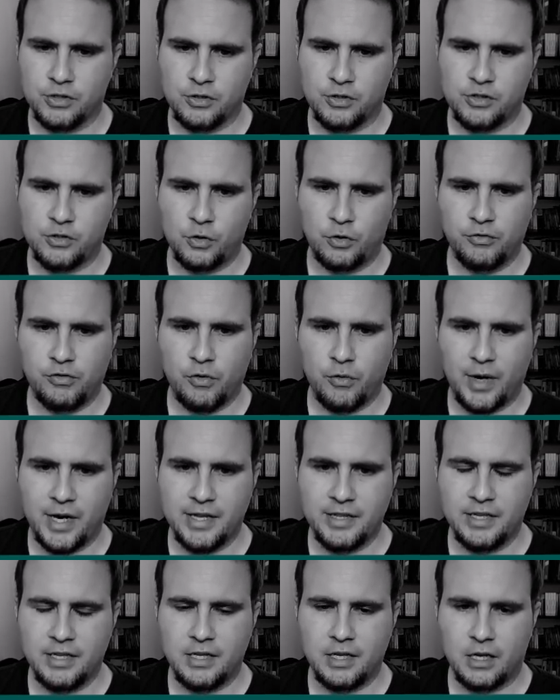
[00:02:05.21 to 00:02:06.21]
So it's
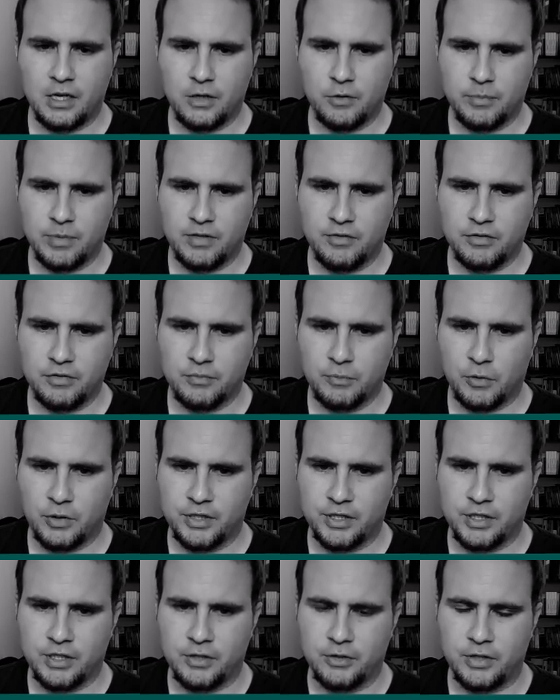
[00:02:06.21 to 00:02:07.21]
overriding our pivot
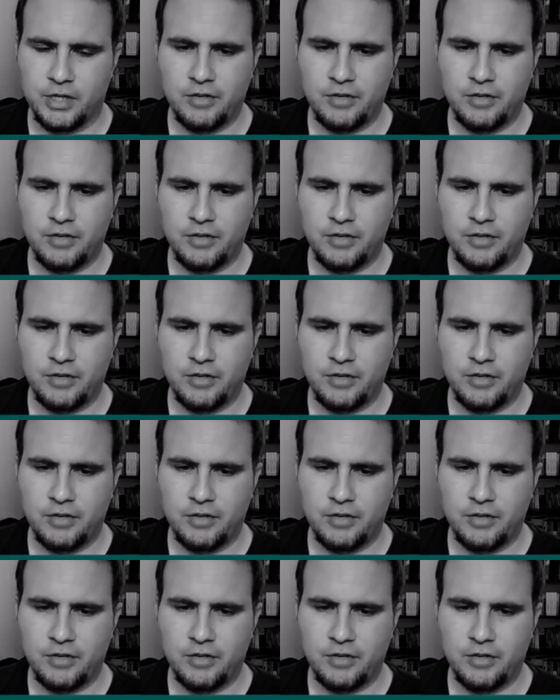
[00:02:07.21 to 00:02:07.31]
point here.